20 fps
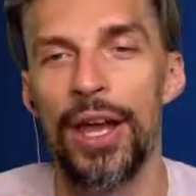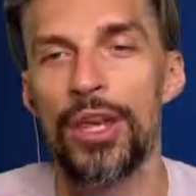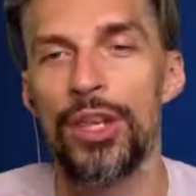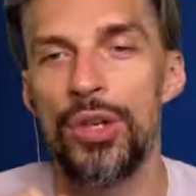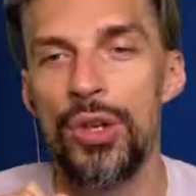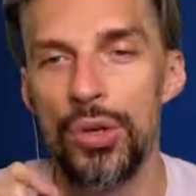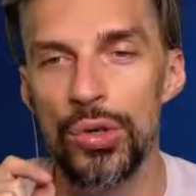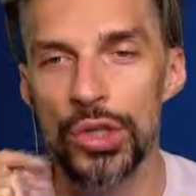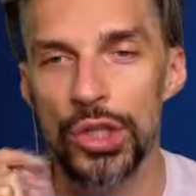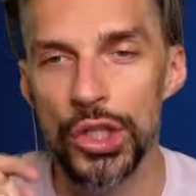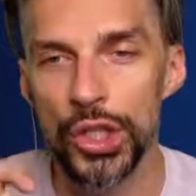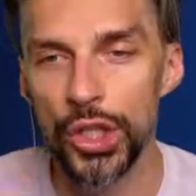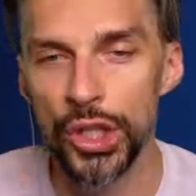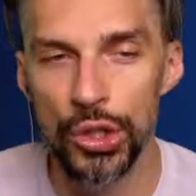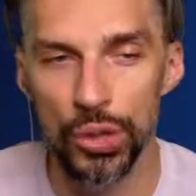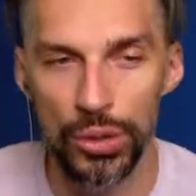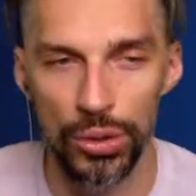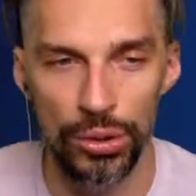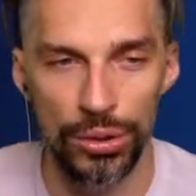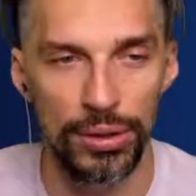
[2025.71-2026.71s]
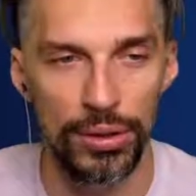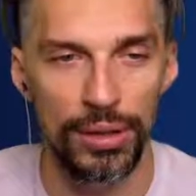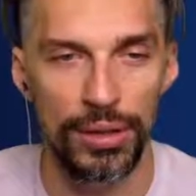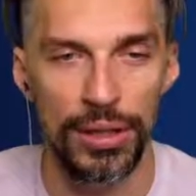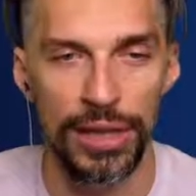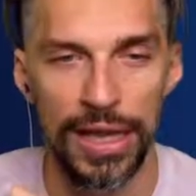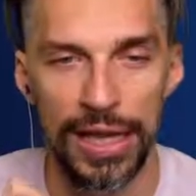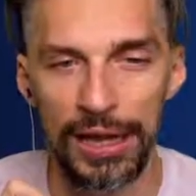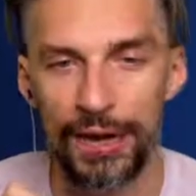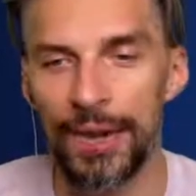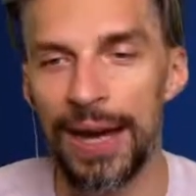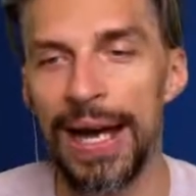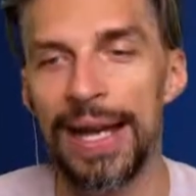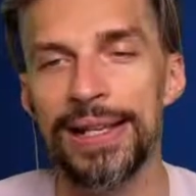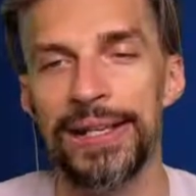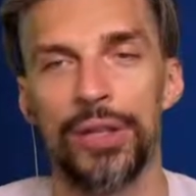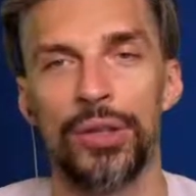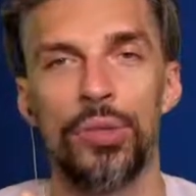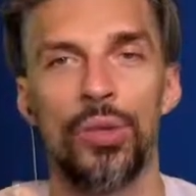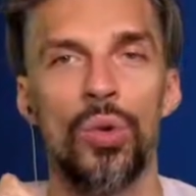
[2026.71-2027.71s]
You should
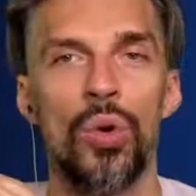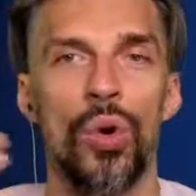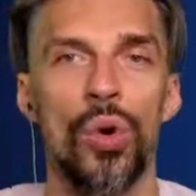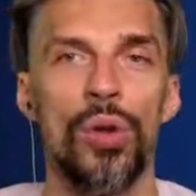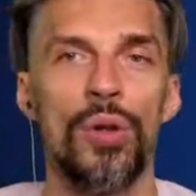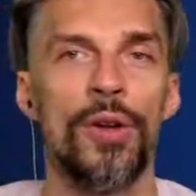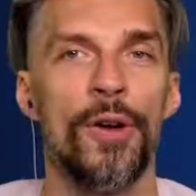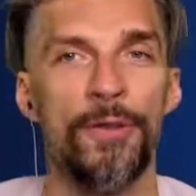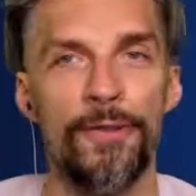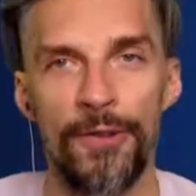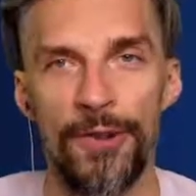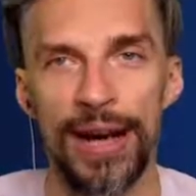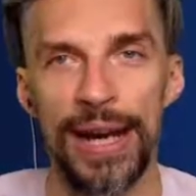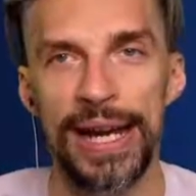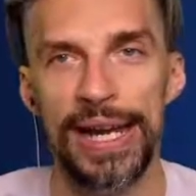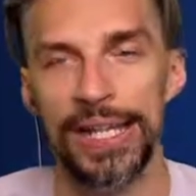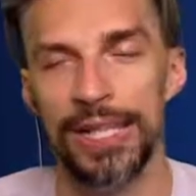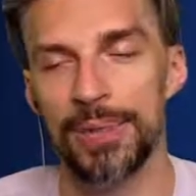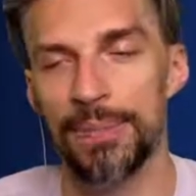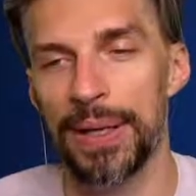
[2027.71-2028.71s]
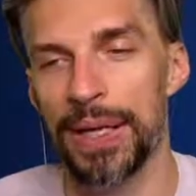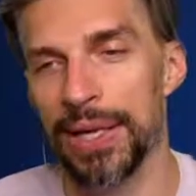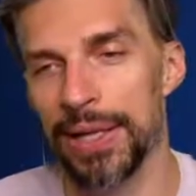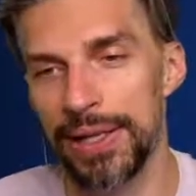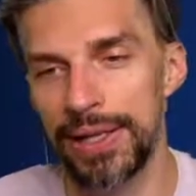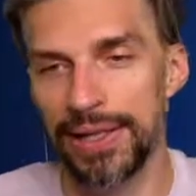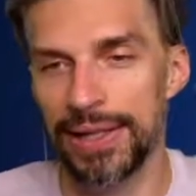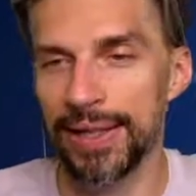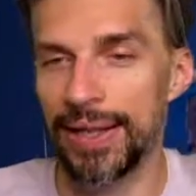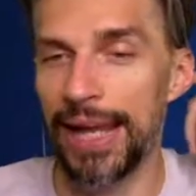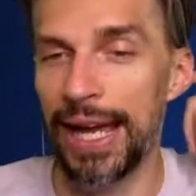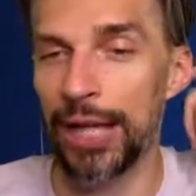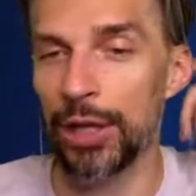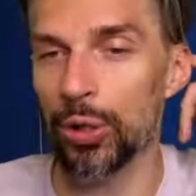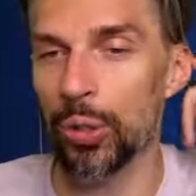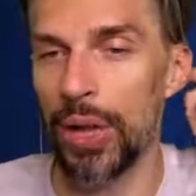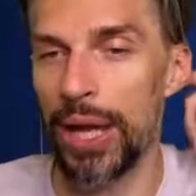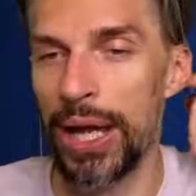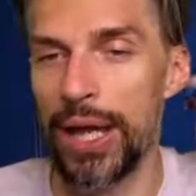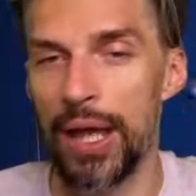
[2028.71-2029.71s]
advise it to all your friends, because that
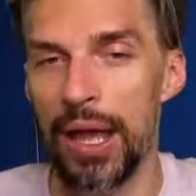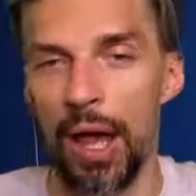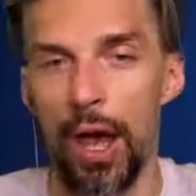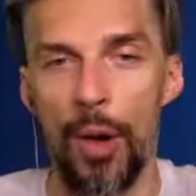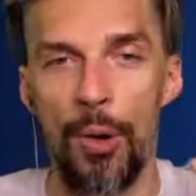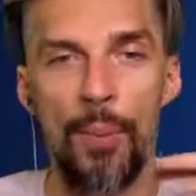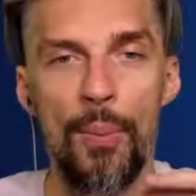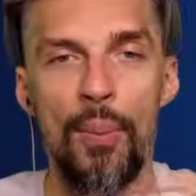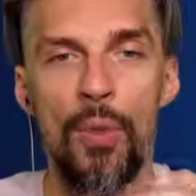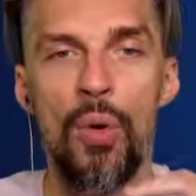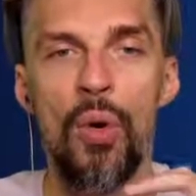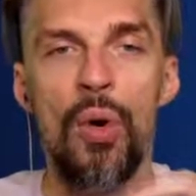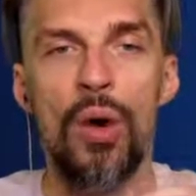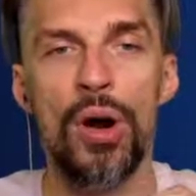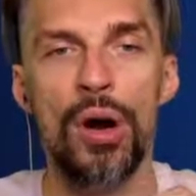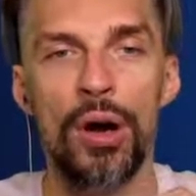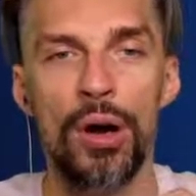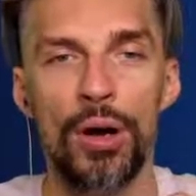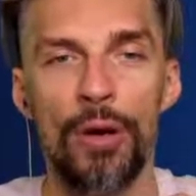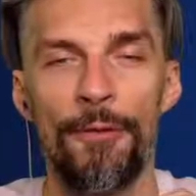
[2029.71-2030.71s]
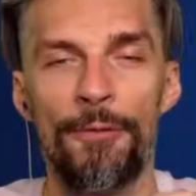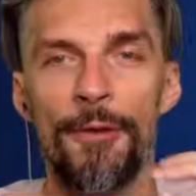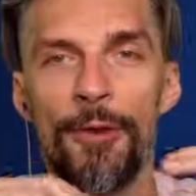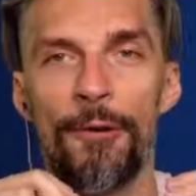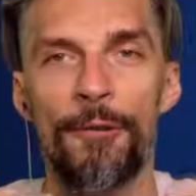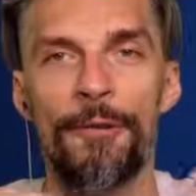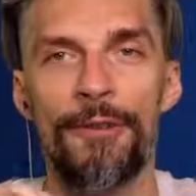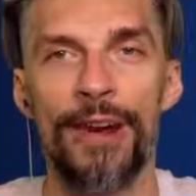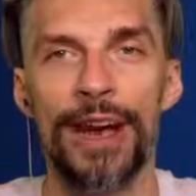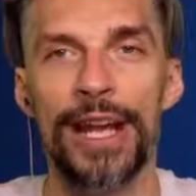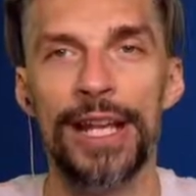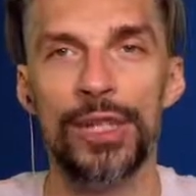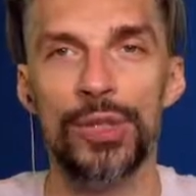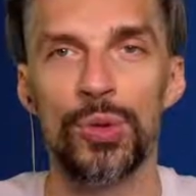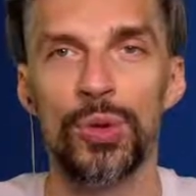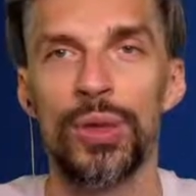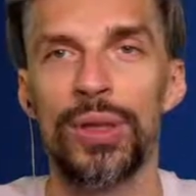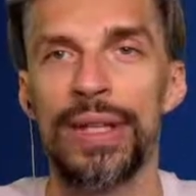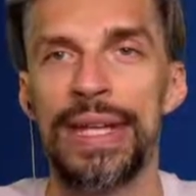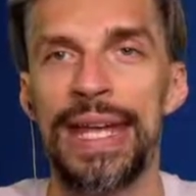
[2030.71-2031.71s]
way more of your friends
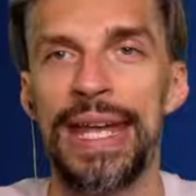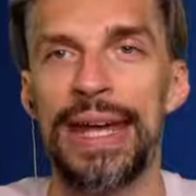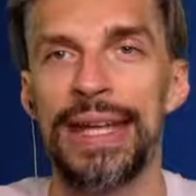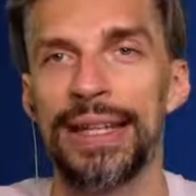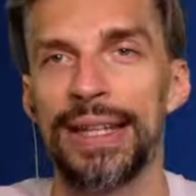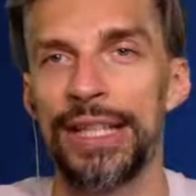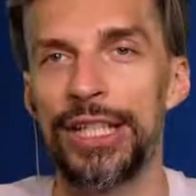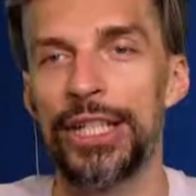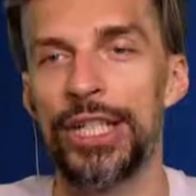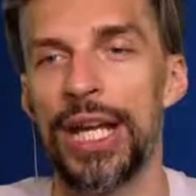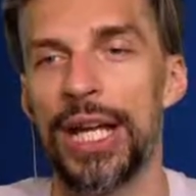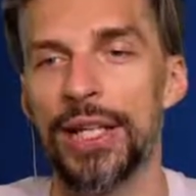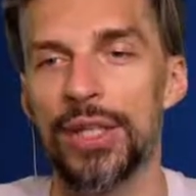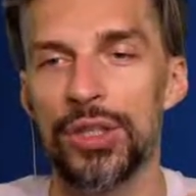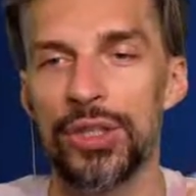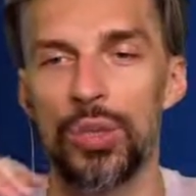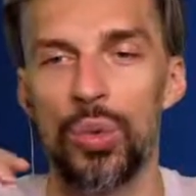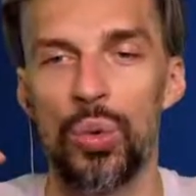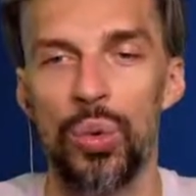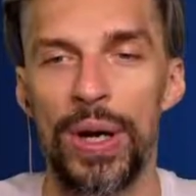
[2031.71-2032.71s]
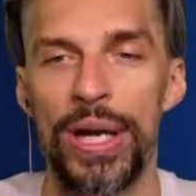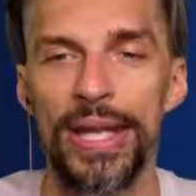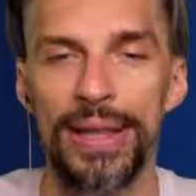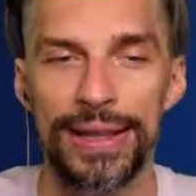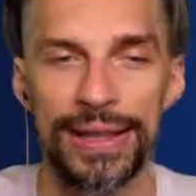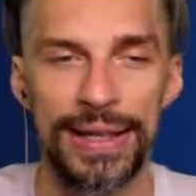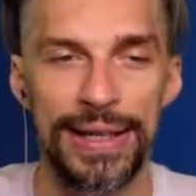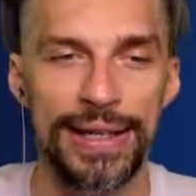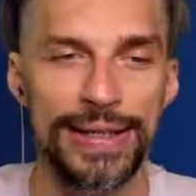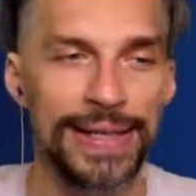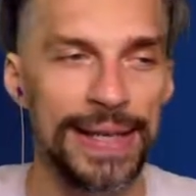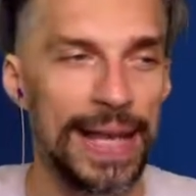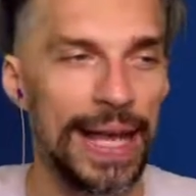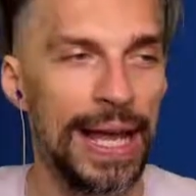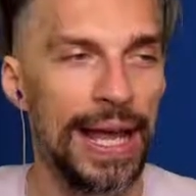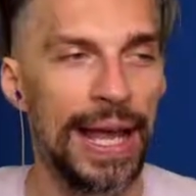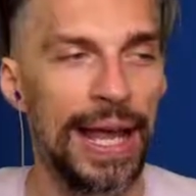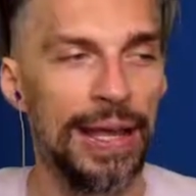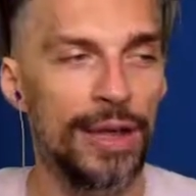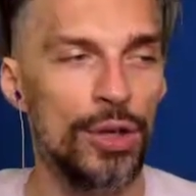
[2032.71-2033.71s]
will get the chance to win this,
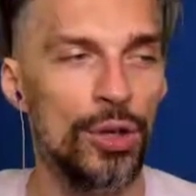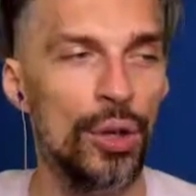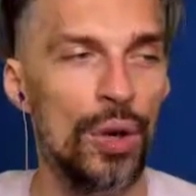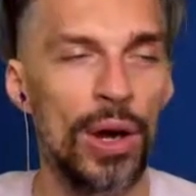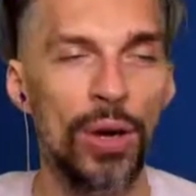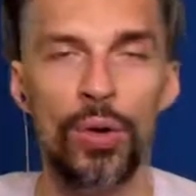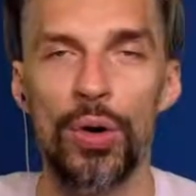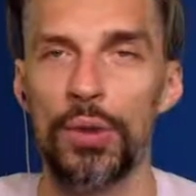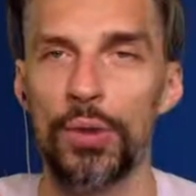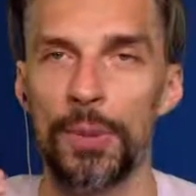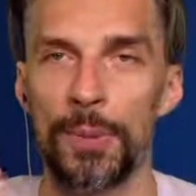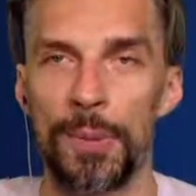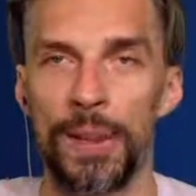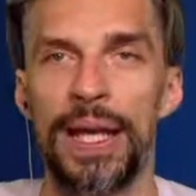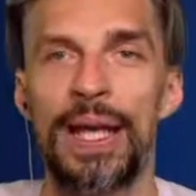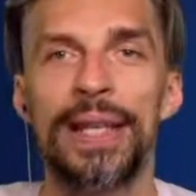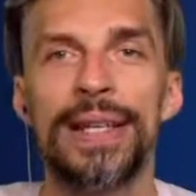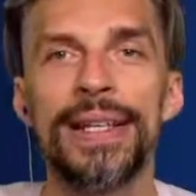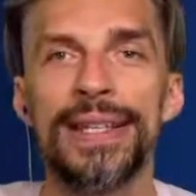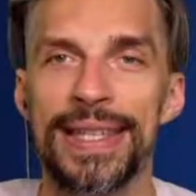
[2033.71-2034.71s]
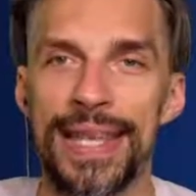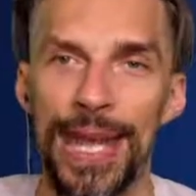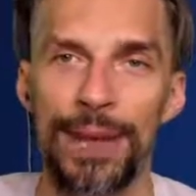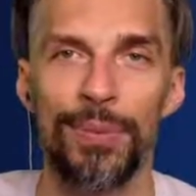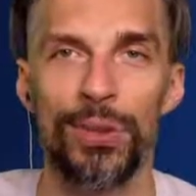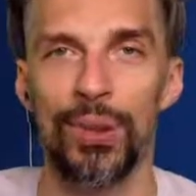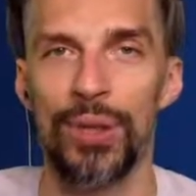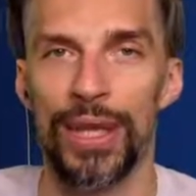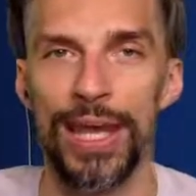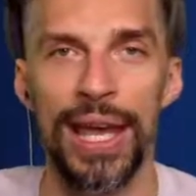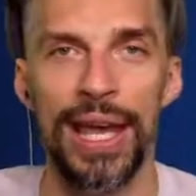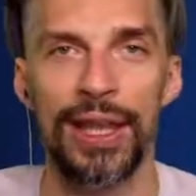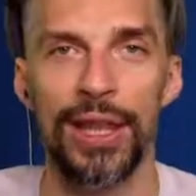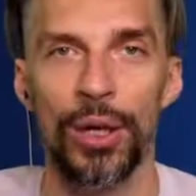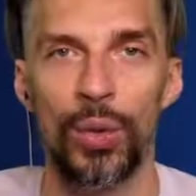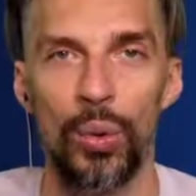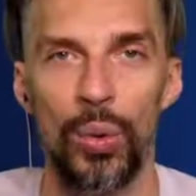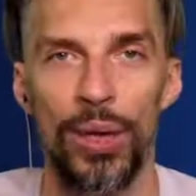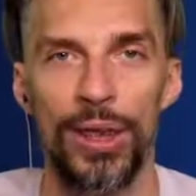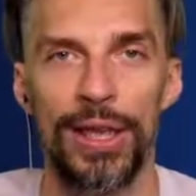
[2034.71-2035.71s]
and you are going to play this game
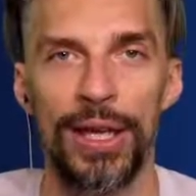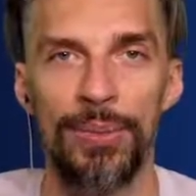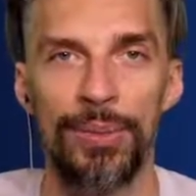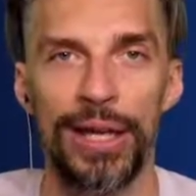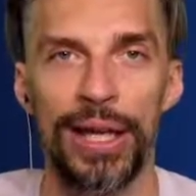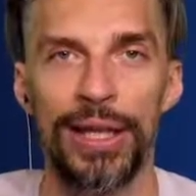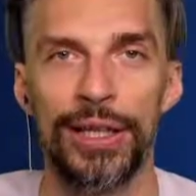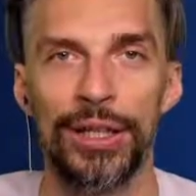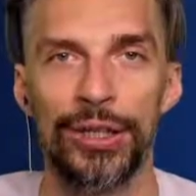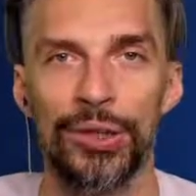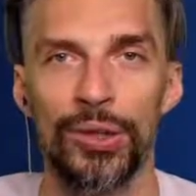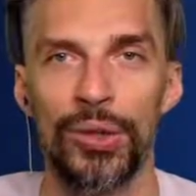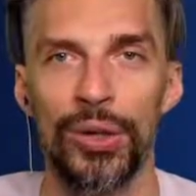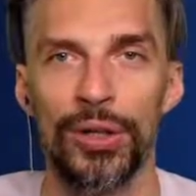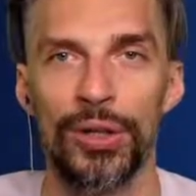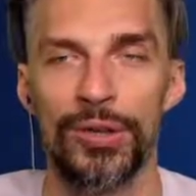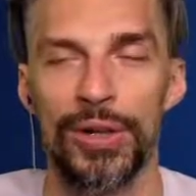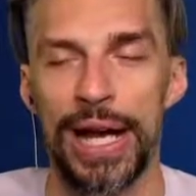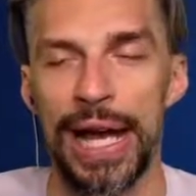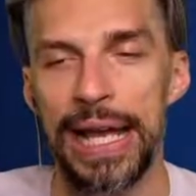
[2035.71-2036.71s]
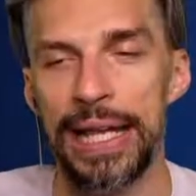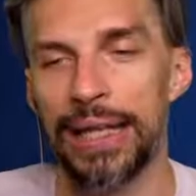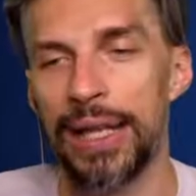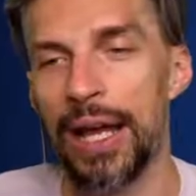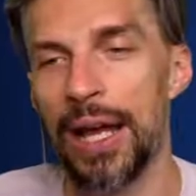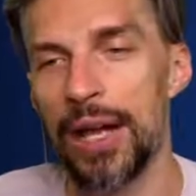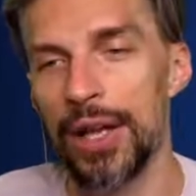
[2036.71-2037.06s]
together with them later on, right?